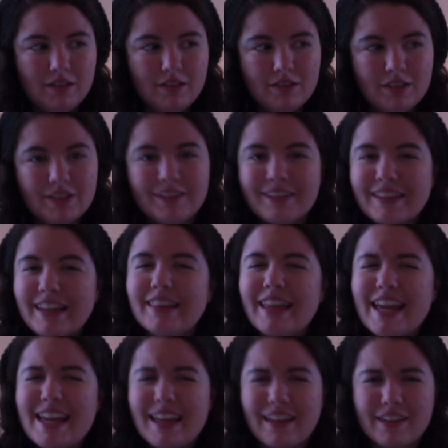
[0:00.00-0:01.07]
Just the
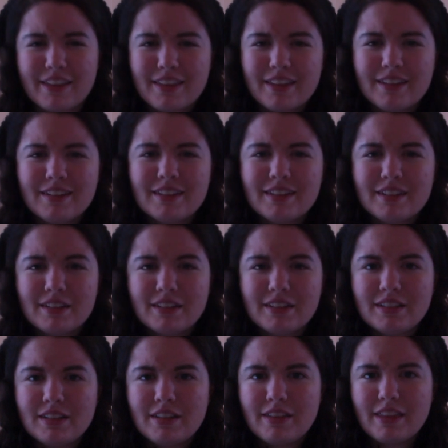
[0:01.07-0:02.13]
length
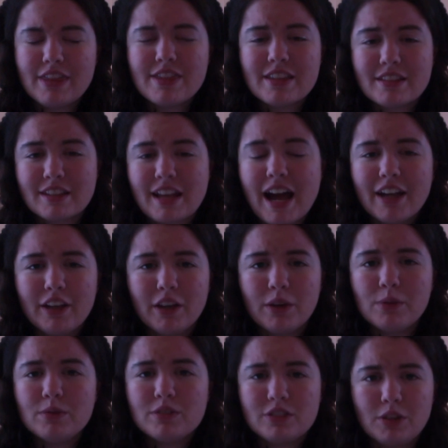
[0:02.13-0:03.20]
that this guy
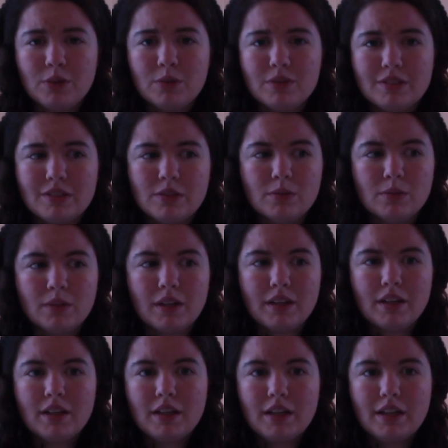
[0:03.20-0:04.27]
goes to
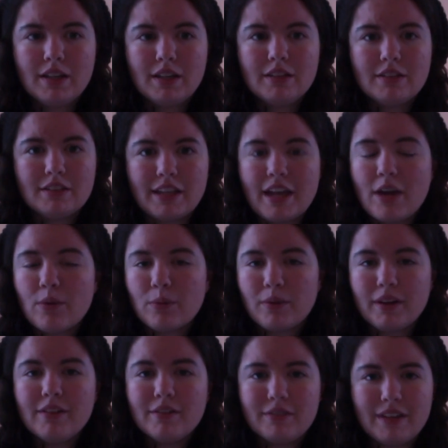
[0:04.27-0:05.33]
get
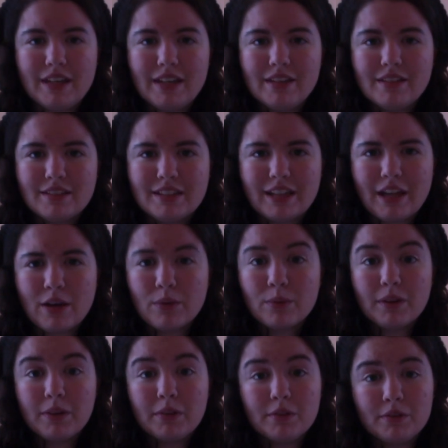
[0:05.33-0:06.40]
rid of it, to get
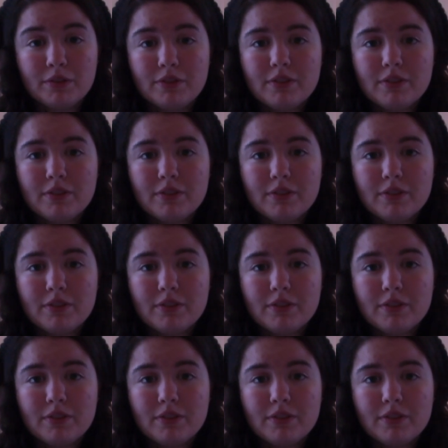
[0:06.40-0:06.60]
rid of